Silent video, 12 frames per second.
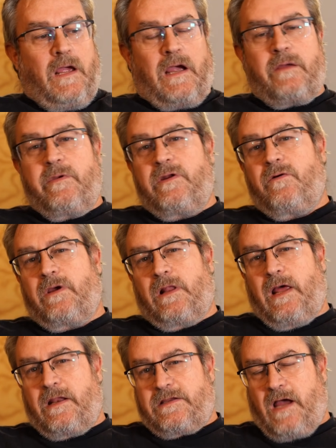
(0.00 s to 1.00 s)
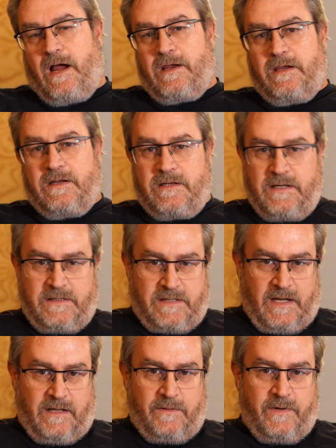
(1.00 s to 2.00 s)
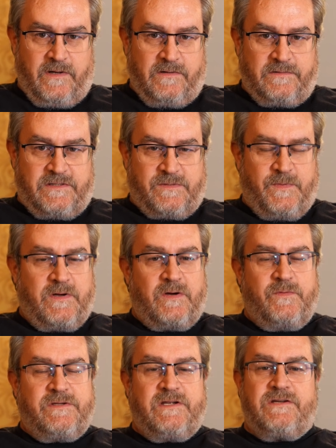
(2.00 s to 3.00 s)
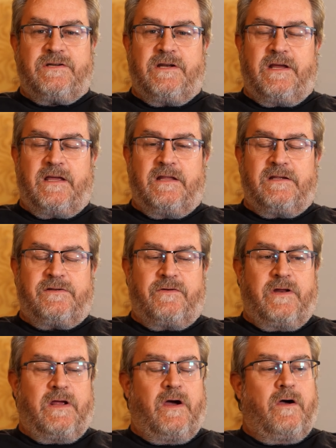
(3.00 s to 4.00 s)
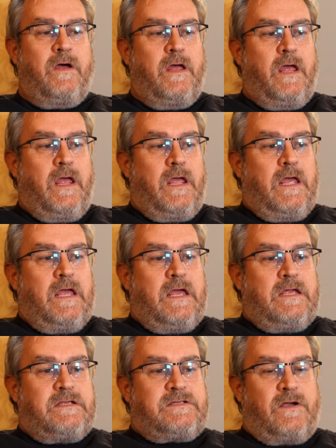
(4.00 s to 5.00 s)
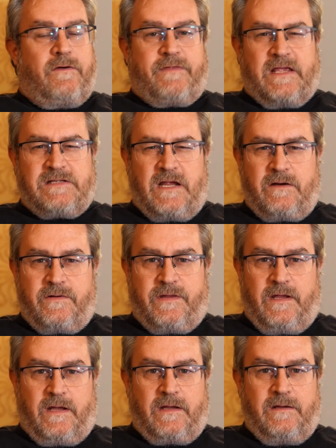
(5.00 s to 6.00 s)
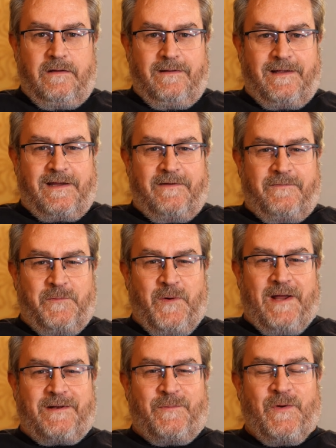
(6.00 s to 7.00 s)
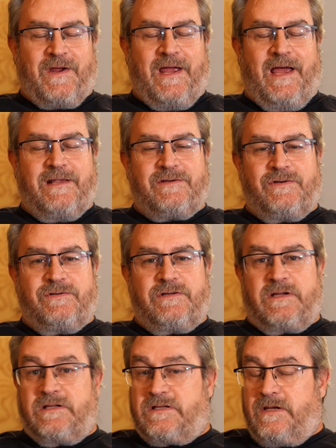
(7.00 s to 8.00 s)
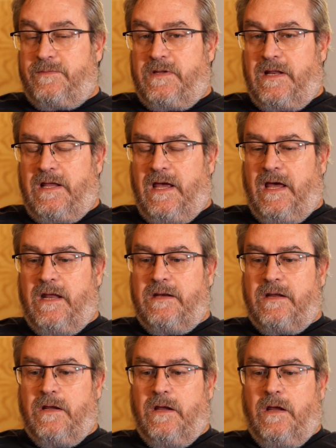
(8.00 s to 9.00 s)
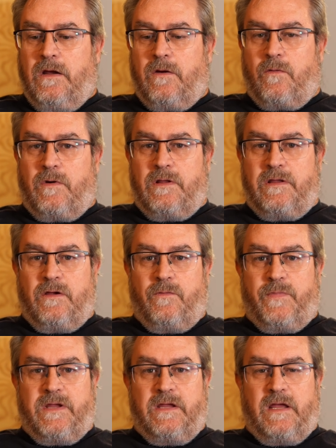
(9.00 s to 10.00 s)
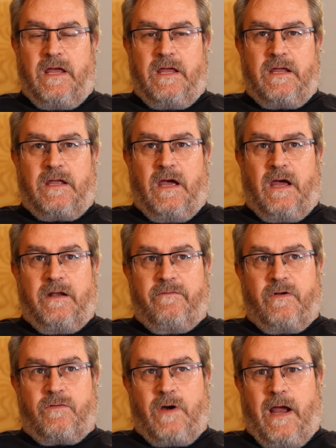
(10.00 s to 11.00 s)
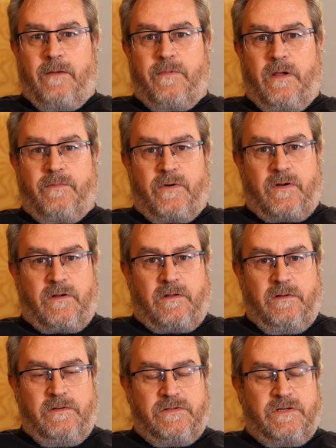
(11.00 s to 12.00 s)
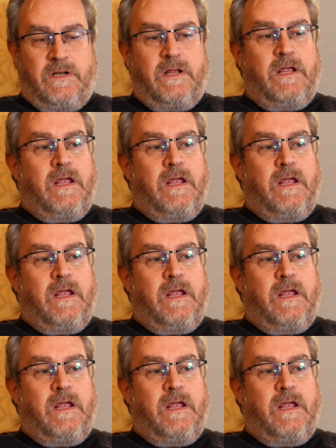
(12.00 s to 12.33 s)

I'm going to be doing a lot of talking in detail about speaker positioning in this video. So if that's not your thing, like if you want quick answers, you can skip to the end where there'll be a kind of a wrap up or conclusion.